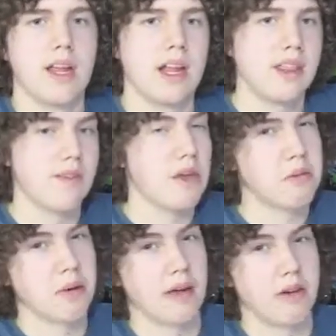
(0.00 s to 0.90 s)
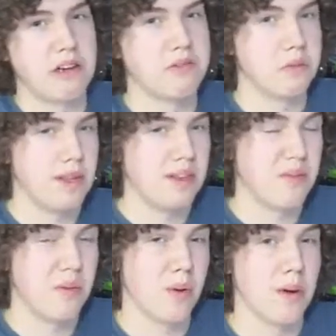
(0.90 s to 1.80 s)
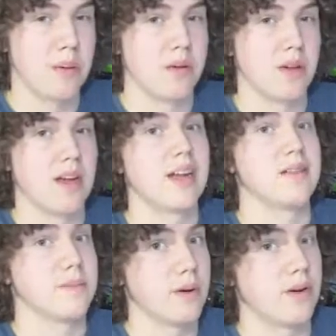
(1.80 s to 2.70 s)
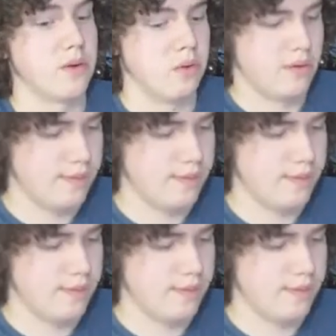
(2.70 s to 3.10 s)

and I think Facebook integration will be even more popular, and it's pretty cool.